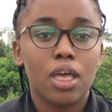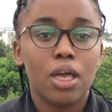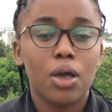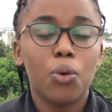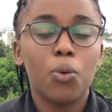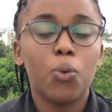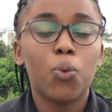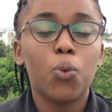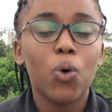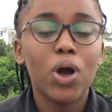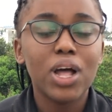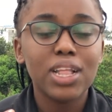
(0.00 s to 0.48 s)

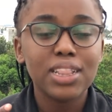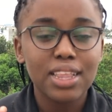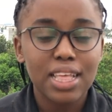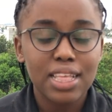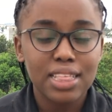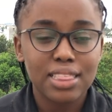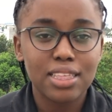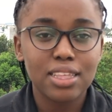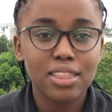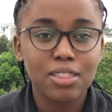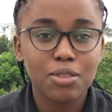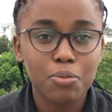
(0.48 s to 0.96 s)
What
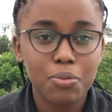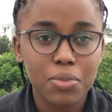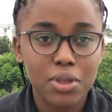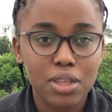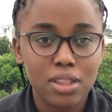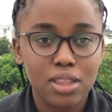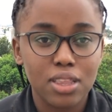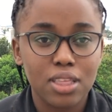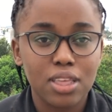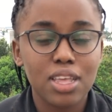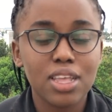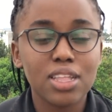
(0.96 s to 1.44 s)
does it
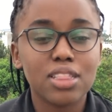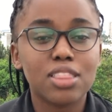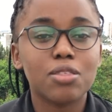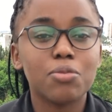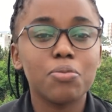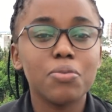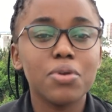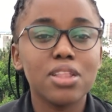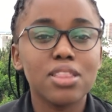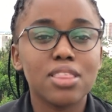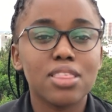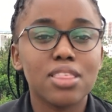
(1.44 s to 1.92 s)
mean? It
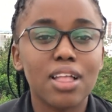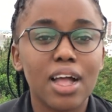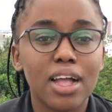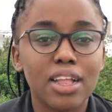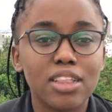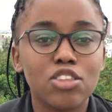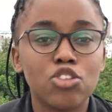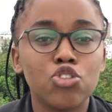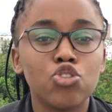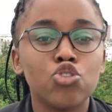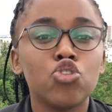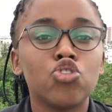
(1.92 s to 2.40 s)
means
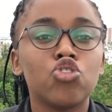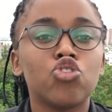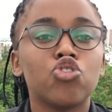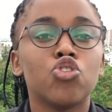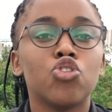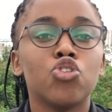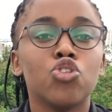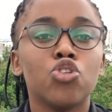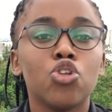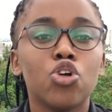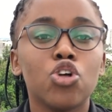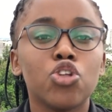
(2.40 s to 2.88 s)
that you
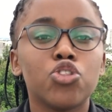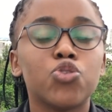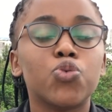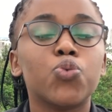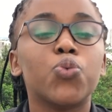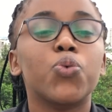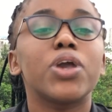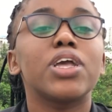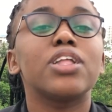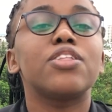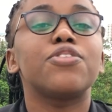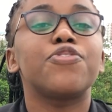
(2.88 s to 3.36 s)
should not
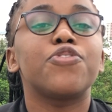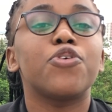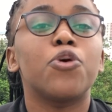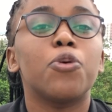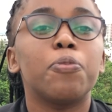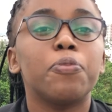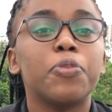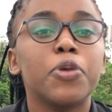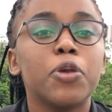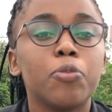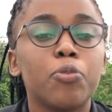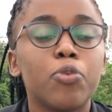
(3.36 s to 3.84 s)
wait for
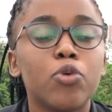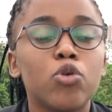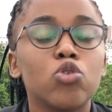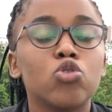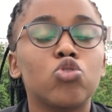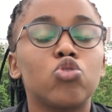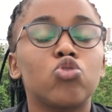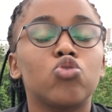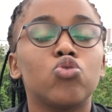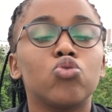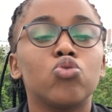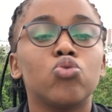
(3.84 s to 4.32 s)
people
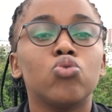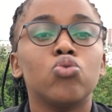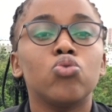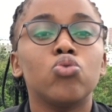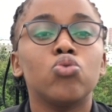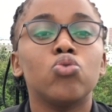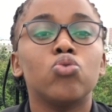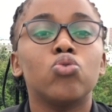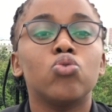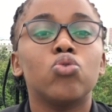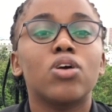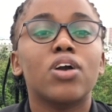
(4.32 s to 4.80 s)
to
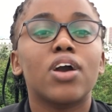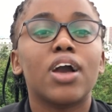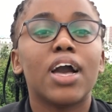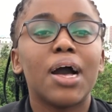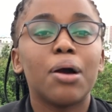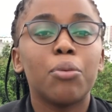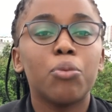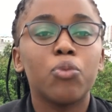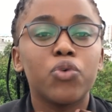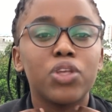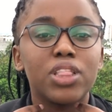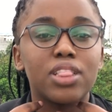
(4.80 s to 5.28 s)

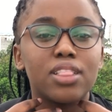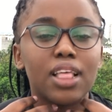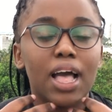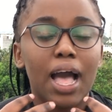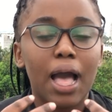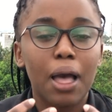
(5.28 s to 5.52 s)
come with